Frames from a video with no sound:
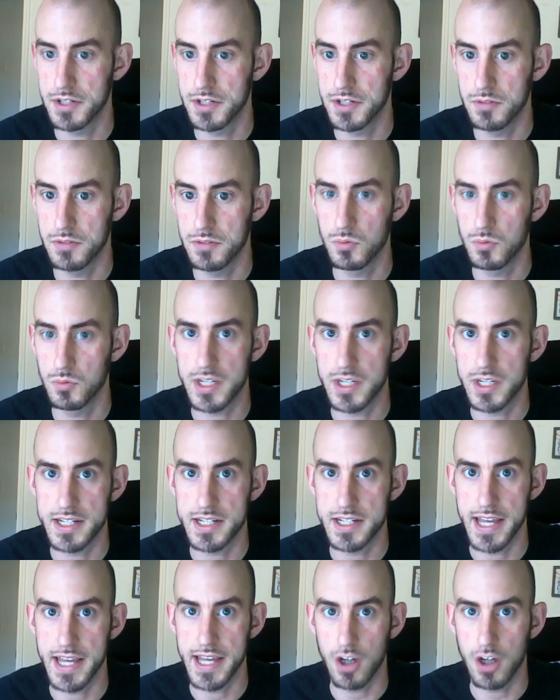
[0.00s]
we can
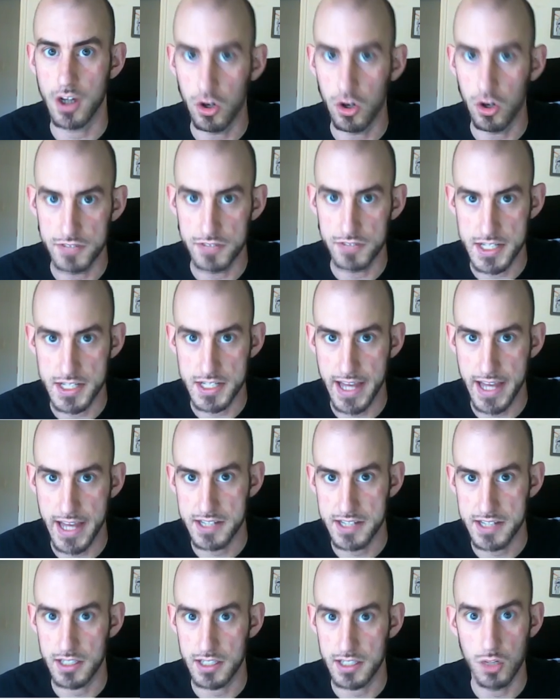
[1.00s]
take all of the attacks
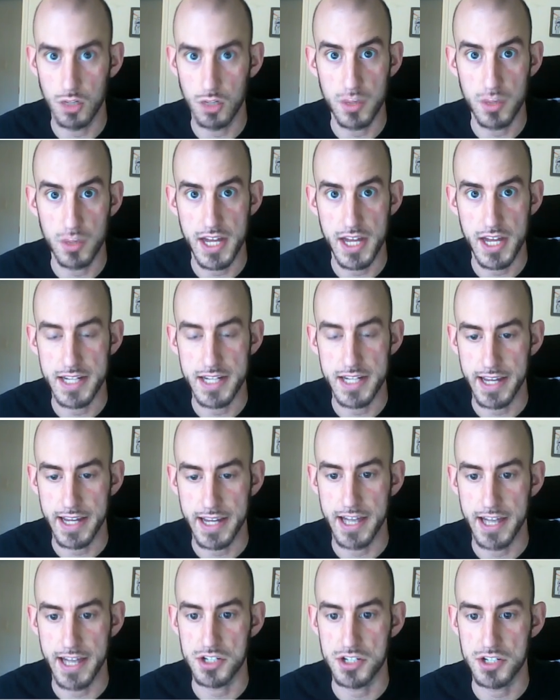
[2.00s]
that go with that attack
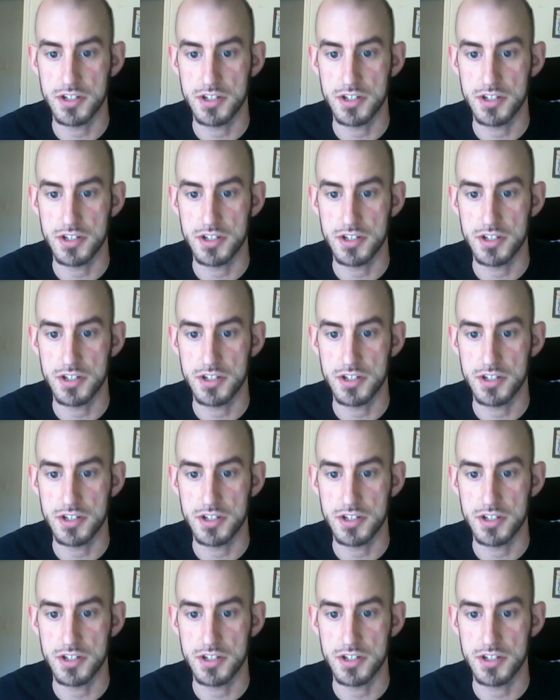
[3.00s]
action.